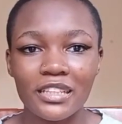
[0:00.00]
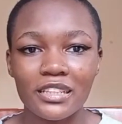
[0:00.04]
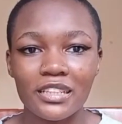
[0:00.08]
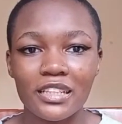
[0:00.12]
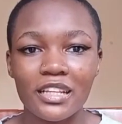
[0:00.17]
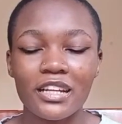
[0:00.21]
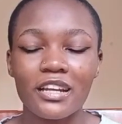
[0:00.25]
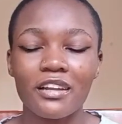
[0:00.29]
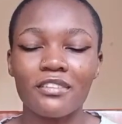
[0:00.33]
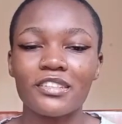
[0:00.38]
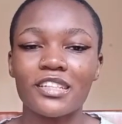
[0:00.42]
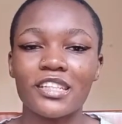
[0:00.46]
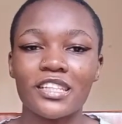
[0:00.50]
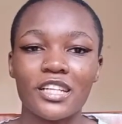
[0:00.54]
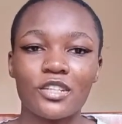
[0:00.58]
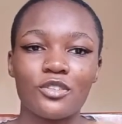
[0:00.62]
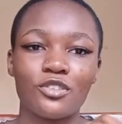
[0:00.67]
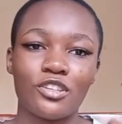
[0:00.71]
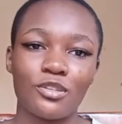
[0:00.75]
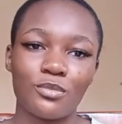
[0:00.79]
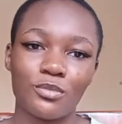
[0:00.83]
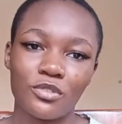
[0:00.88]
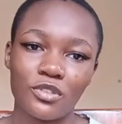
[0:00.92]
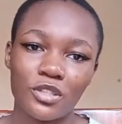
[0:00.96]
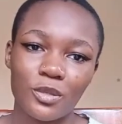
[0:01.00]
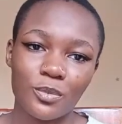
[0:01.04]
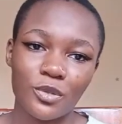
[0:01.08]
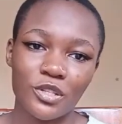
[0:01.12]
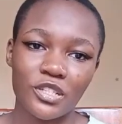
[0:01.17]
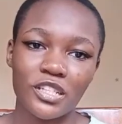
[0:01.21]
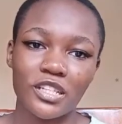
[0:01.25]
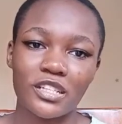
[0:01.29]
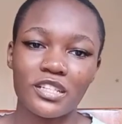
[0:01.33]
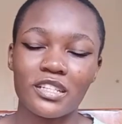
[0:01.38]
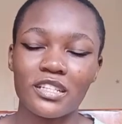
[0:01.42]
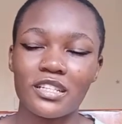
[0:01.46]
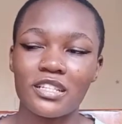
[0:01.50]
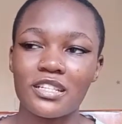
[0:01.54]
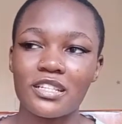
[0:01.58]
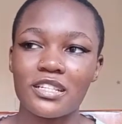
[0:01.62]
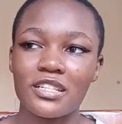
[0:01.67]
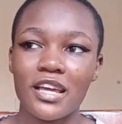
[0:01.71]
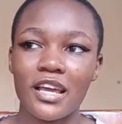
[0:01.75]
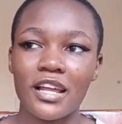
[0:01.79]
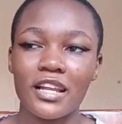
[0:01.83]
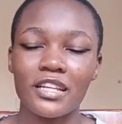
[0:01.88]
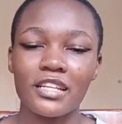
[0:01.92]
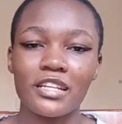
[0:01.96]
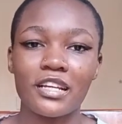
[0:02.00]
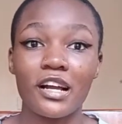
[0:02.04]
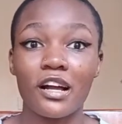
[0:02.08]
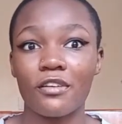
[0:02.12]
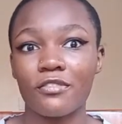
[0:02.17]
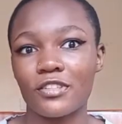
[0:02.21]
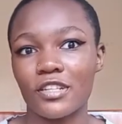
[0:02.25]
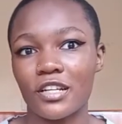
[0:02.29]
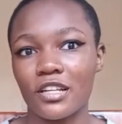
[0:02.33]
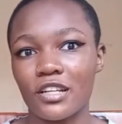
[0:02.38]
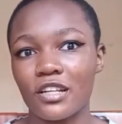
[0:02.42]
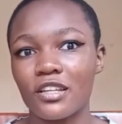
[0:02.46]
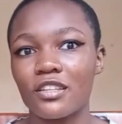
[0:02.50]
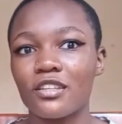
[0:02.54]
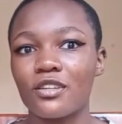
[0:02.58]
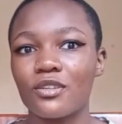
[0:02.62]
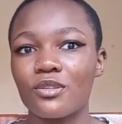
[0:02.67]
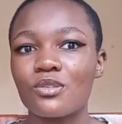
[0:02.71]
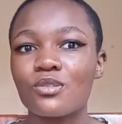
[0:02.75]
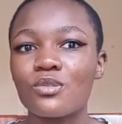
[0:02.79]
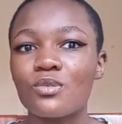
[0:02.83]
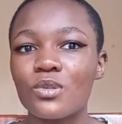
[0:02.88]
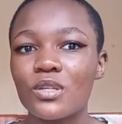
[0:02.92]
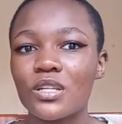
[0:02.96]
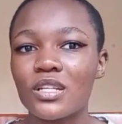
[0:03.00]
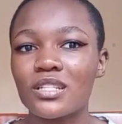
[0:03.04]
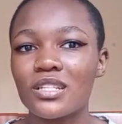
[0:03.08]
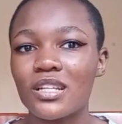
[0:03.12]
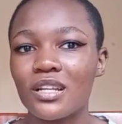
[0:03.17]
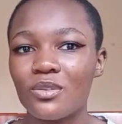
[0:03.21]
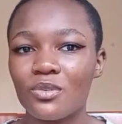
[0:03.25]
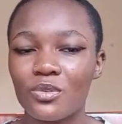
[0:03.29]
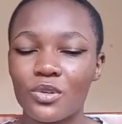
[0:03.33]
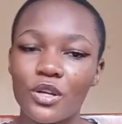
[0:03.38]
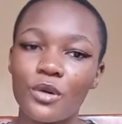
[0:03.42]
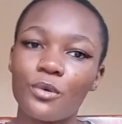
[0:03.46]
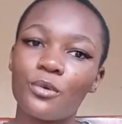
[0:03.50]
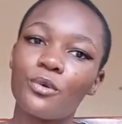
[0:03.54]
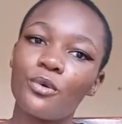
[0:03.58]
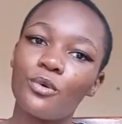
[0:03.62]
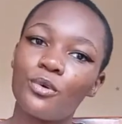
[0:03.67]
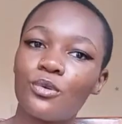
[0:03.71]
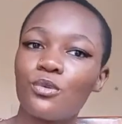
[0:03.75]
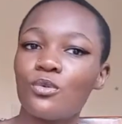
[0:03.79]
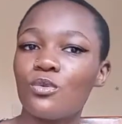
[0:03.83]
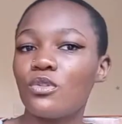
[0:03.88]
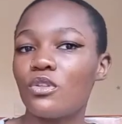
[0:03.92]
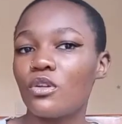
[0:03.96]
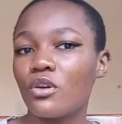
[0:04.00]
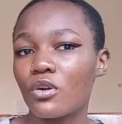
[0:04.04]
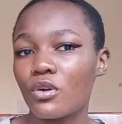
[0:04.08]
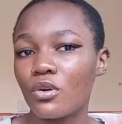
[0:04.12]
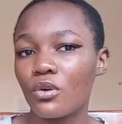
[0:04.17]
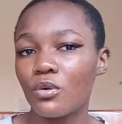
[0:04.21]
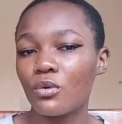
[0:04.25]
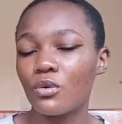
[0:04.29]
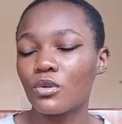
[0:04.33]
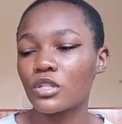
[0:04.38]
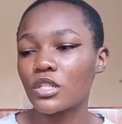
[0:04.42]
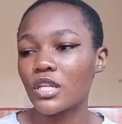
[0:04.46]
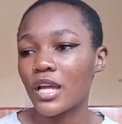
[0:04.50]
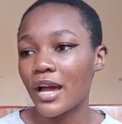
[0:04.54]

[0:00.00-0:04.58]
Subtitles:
Then after that, you remove the protective styling after another 2 weeks, and you now go do the co-wash.